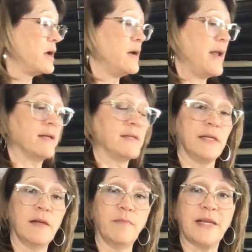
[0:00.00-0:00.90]

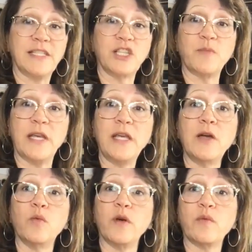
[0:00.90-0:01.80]
Nancy, message me
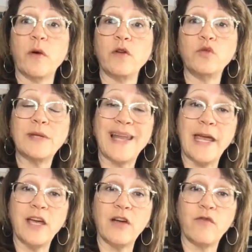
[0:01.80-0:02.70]
with what you would
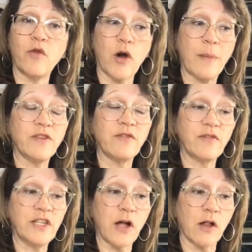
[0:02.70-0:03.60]
like for up to
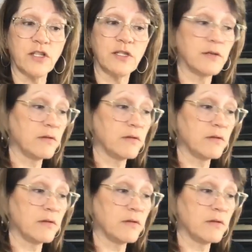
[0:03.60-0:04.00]
$50.